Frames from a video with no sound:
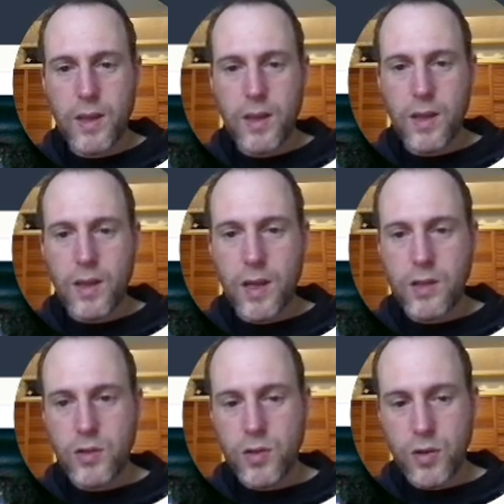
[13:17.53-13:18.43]
In case
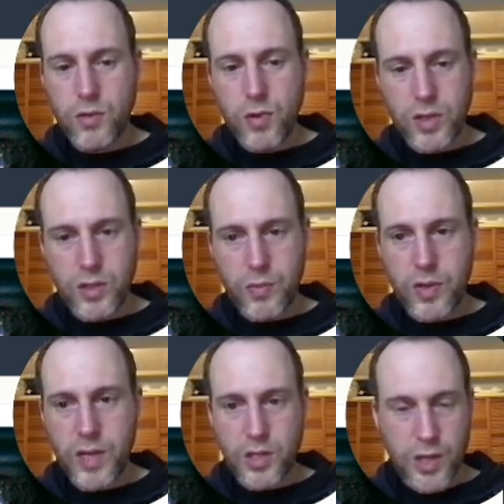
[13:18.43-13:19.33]
you don't trust the
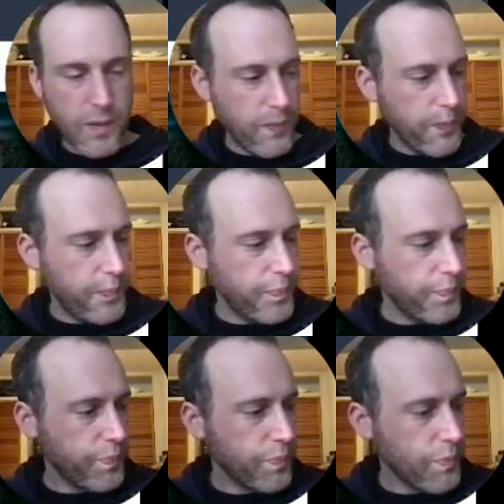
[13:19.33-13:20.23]
prediction,
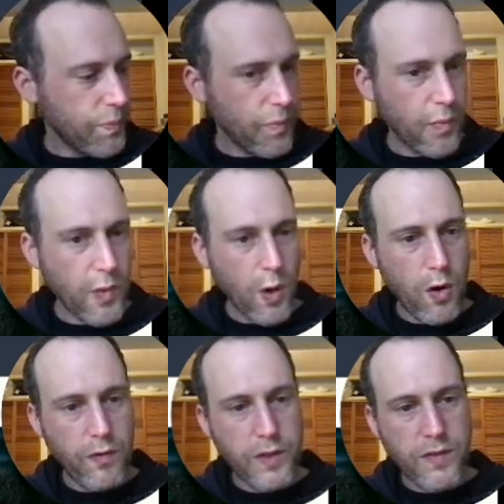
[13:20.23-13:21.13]
or
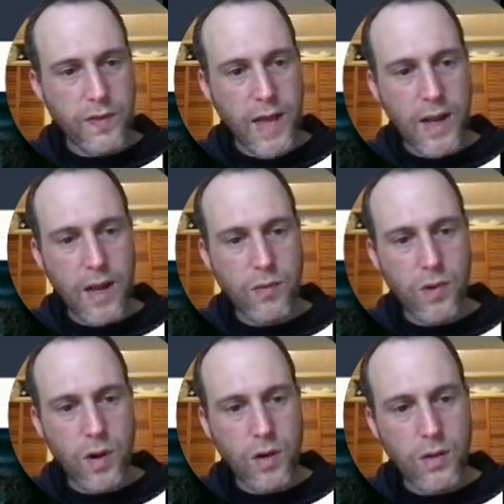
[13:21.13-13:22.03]
if it's flat out
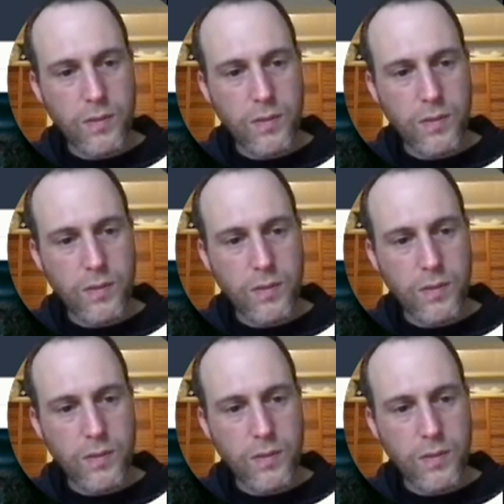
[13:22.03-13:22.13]
wrong,